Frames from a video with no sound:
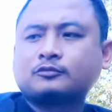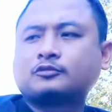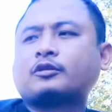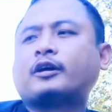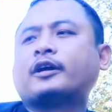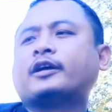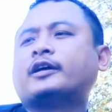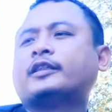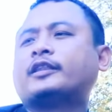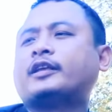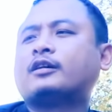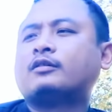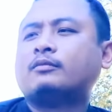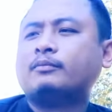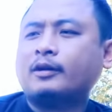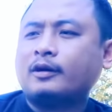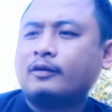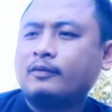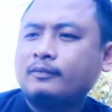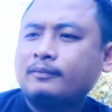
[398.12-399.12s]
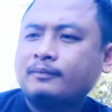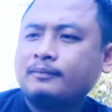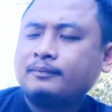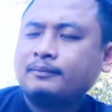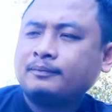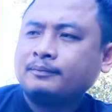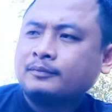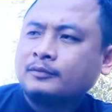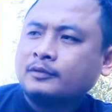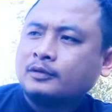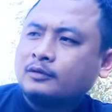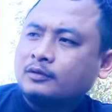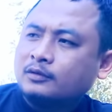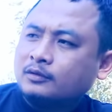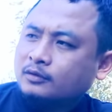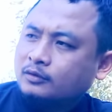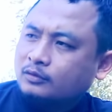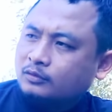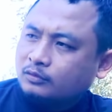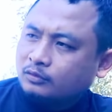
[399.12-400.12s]
Tire Dangumla
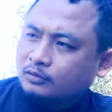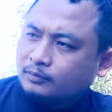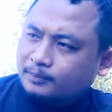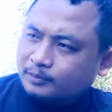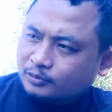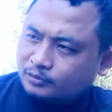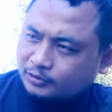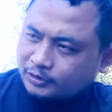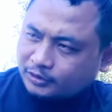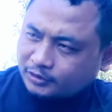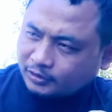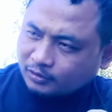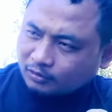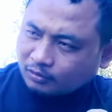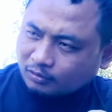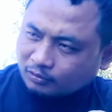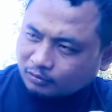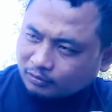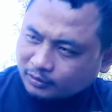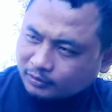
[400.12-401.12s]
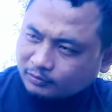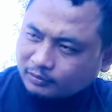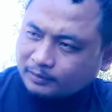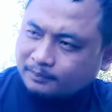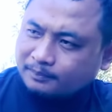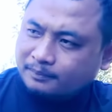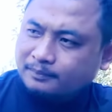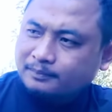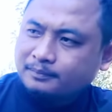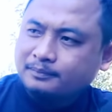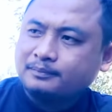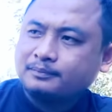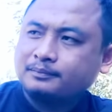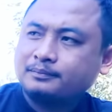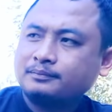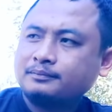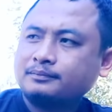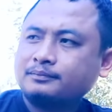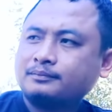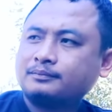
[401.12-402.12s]
Look put with tea hold or do him.
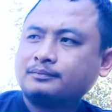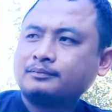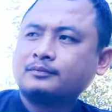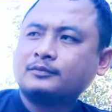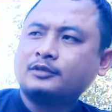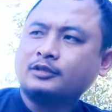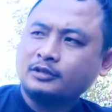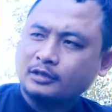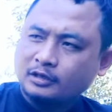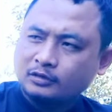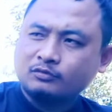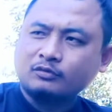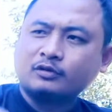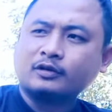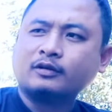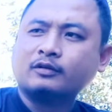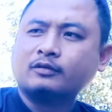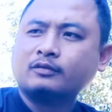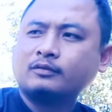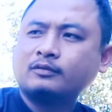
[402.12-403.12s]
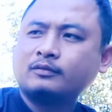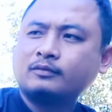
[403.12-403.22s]
Need to honor.